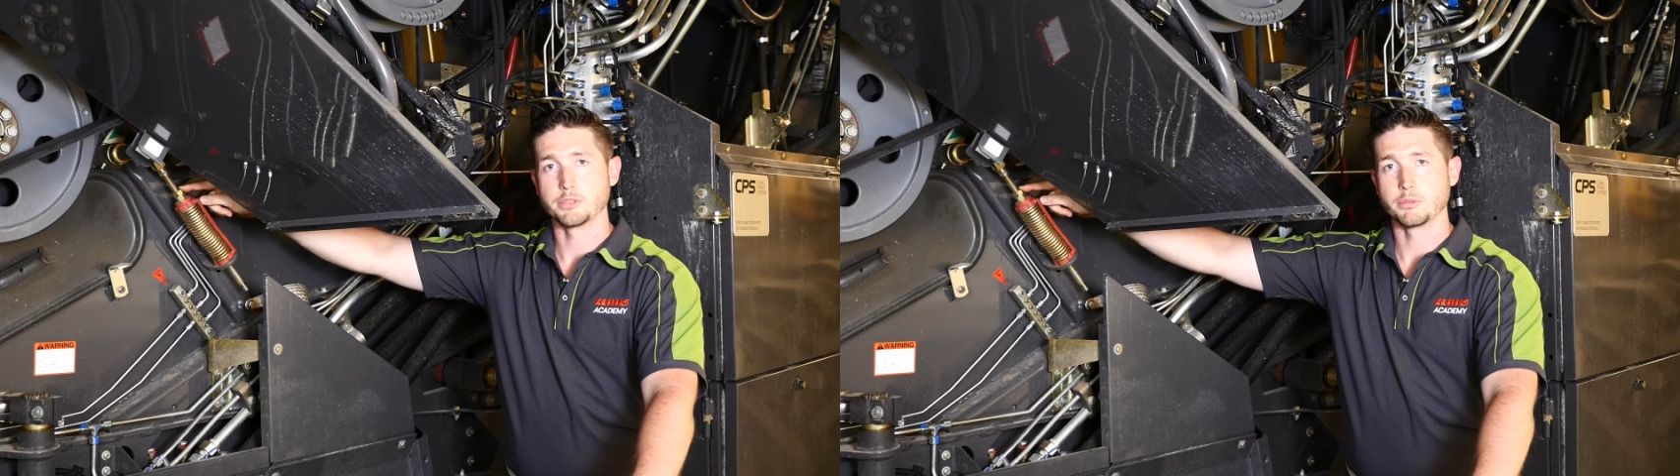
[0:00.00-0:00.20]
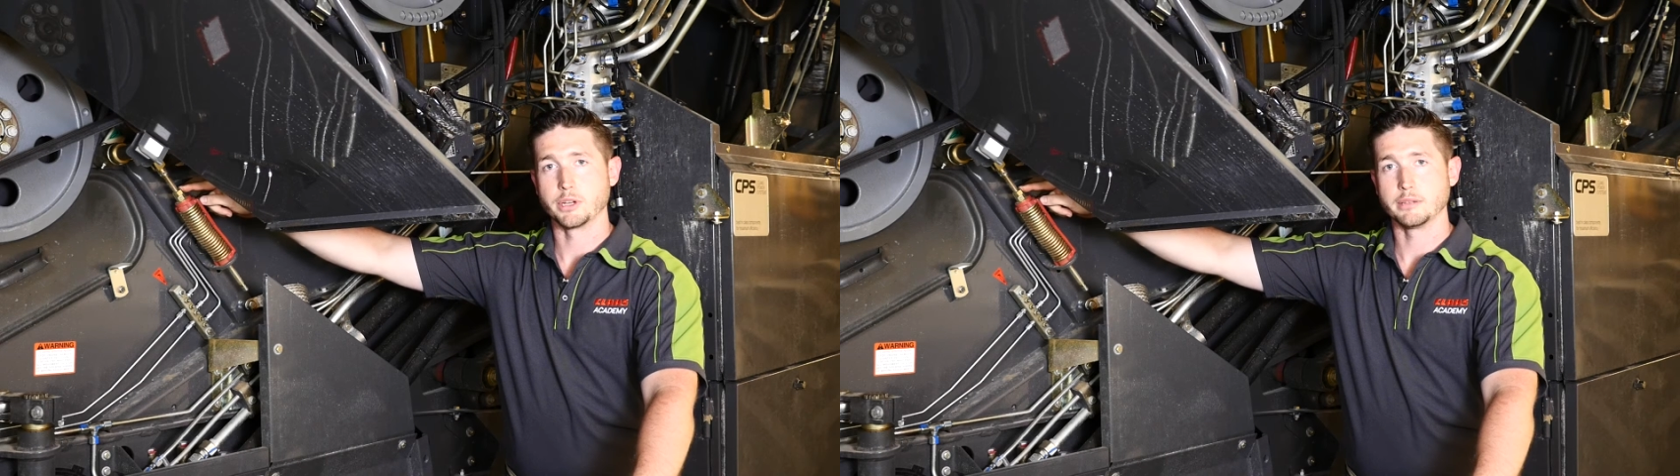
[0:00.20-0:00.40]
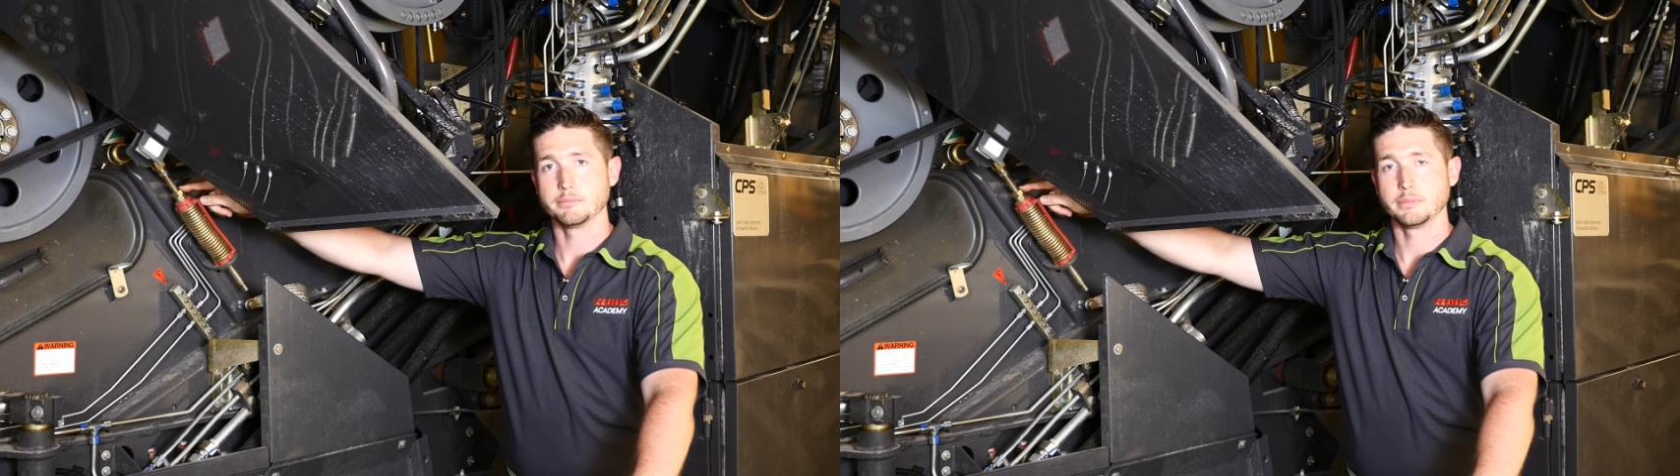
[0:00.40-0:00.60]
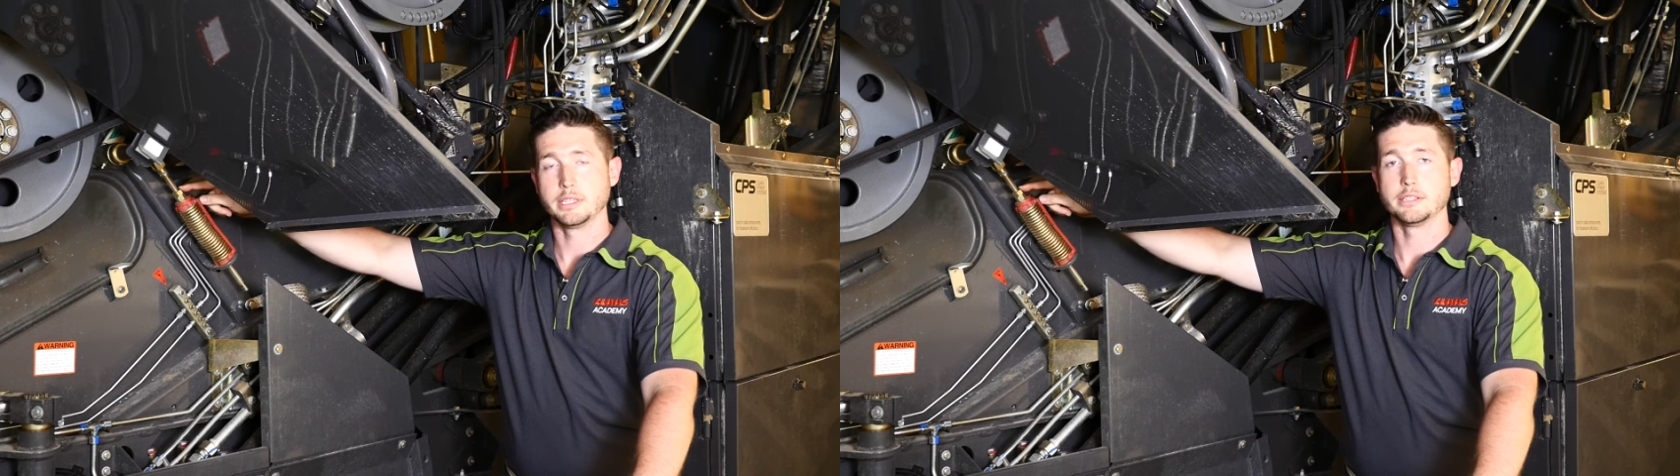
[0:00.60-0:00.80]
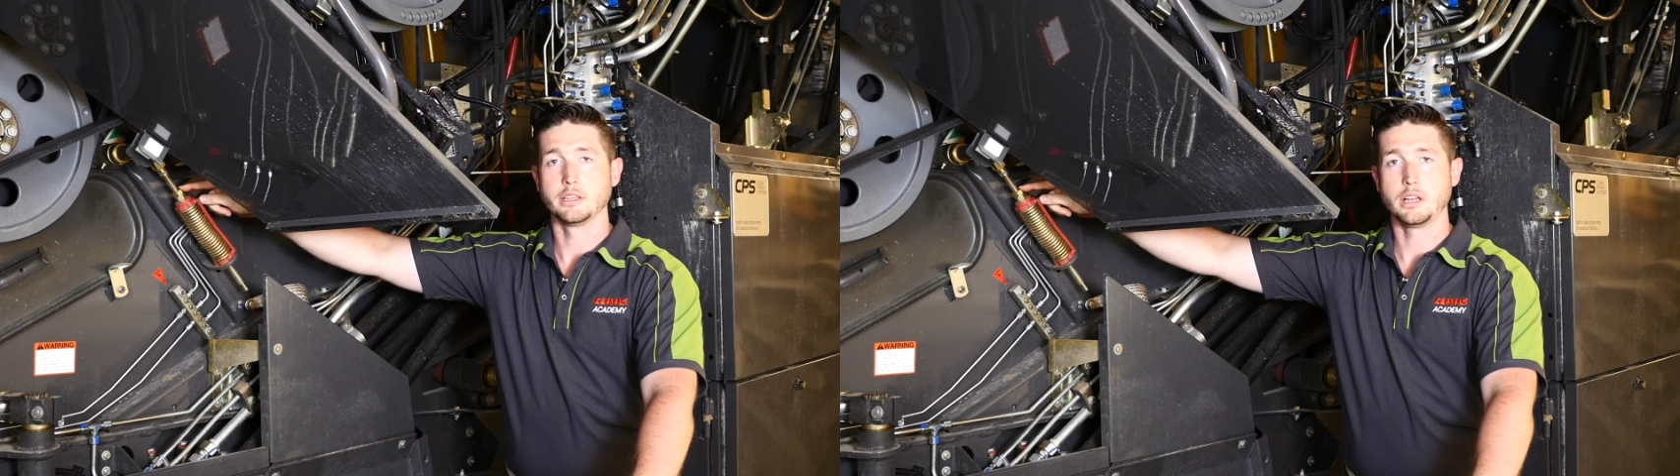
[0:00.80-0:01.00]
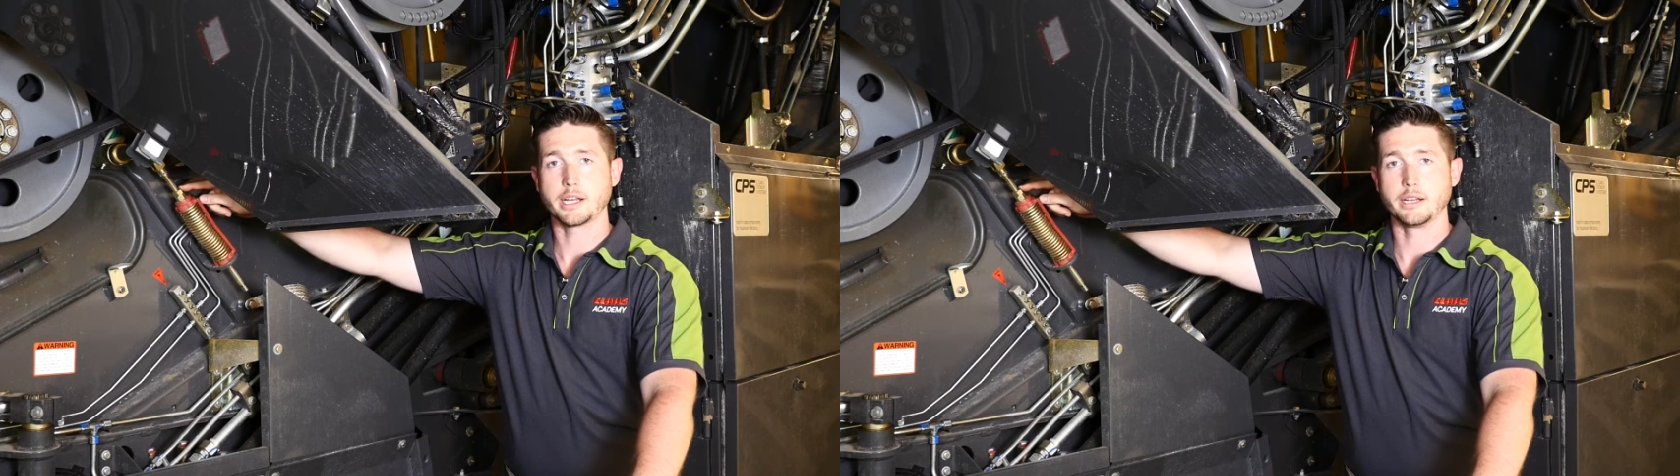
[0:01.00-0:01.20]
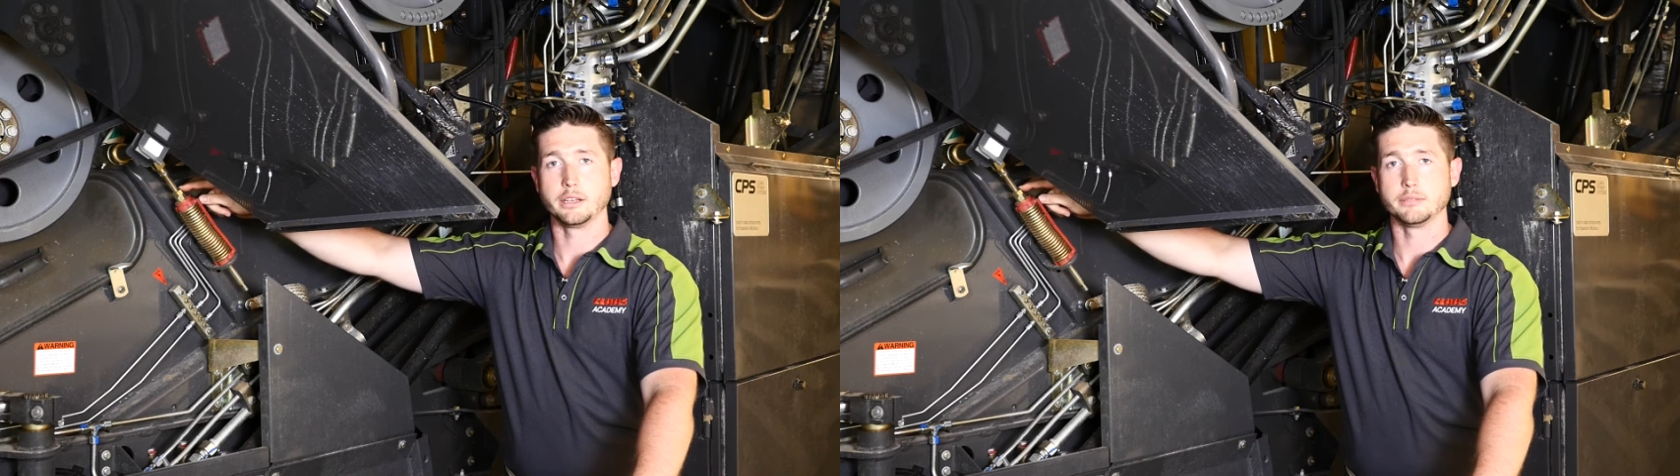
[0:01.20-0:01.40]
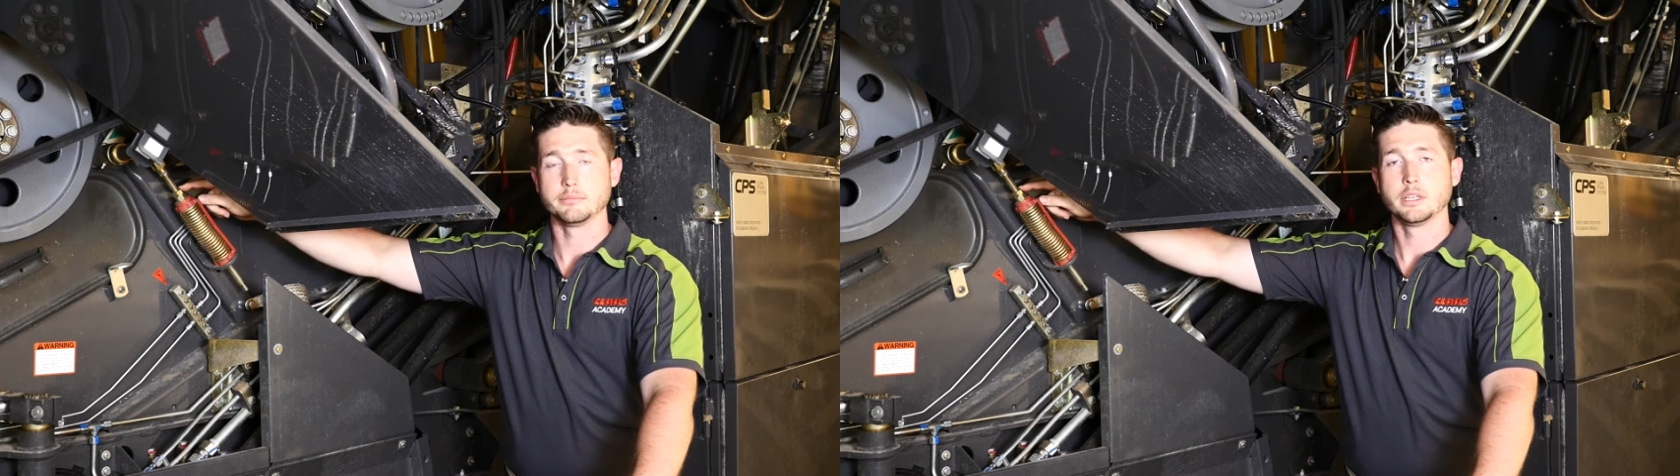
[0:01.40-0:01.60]
spring is the locking
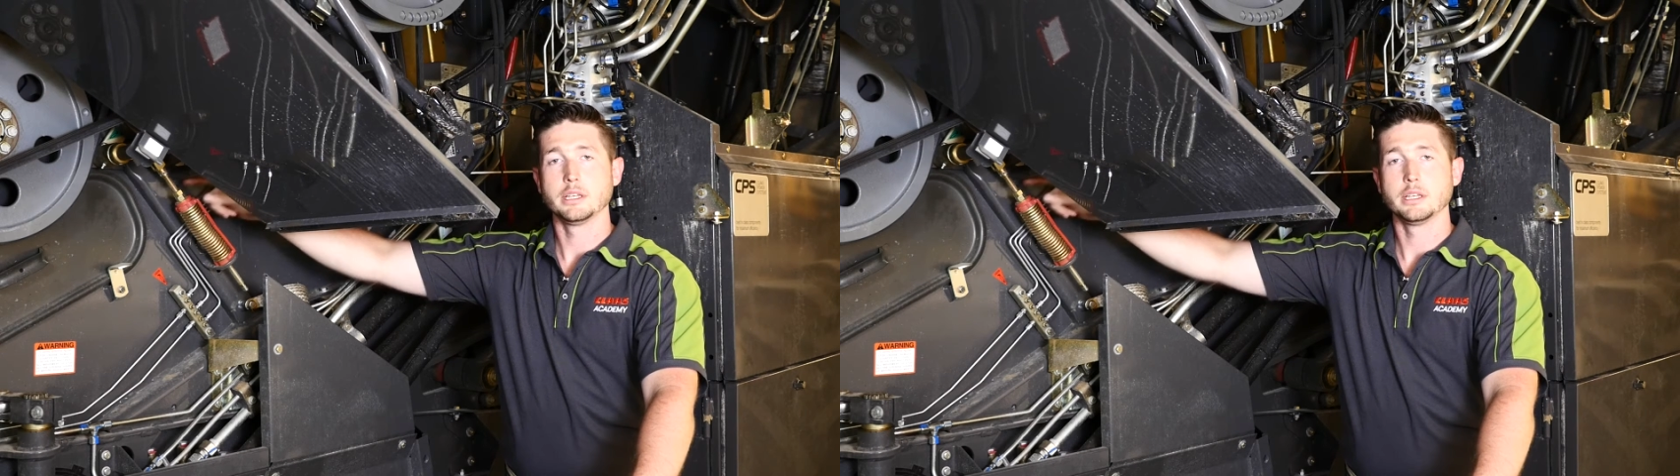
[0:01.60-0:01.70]
nut.